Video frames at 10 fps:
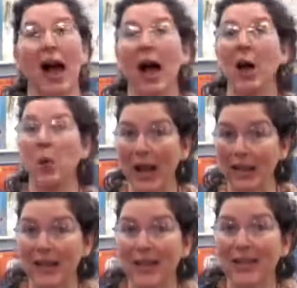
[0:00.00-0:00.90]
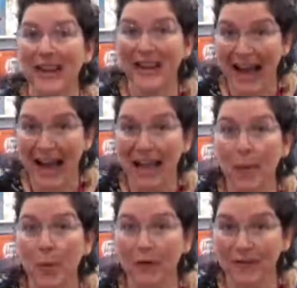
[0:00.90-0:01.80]
I went to the
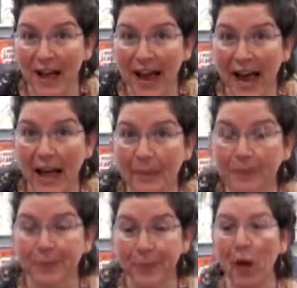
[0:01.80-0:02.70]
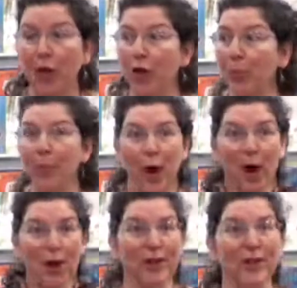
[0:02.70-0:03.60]
animal fair. The
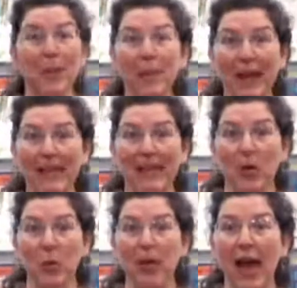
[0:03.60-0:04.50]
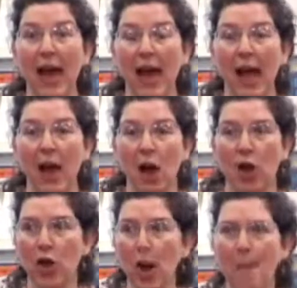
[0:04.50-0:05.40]
birds and the beasts were there.
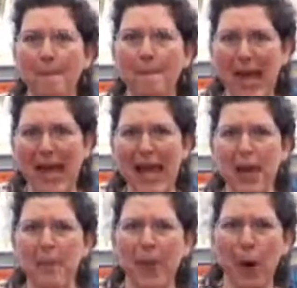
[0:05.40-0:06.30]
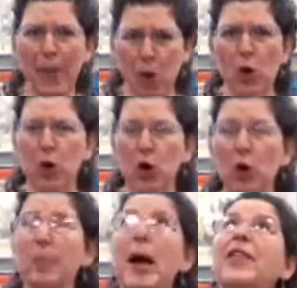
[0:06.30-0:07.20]
The big
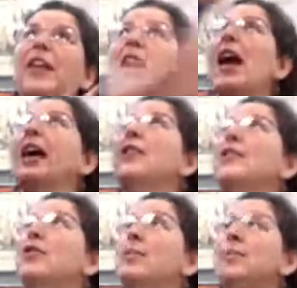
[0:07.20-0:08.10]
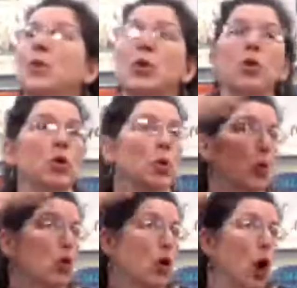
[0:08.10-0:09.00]
baboon by the light of the moon
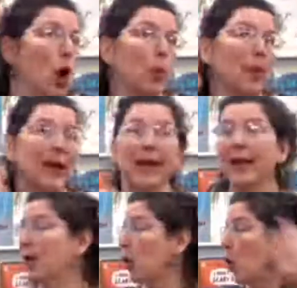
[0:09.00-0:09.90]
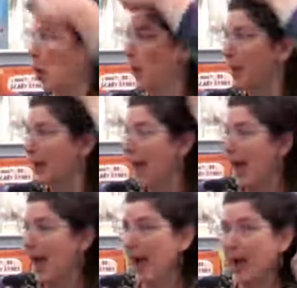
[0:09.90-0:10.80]
was combing his auburn
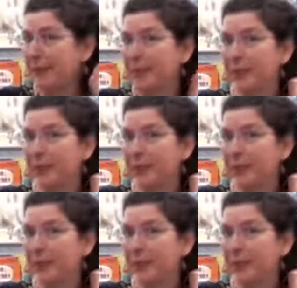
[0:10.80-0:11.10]
hair.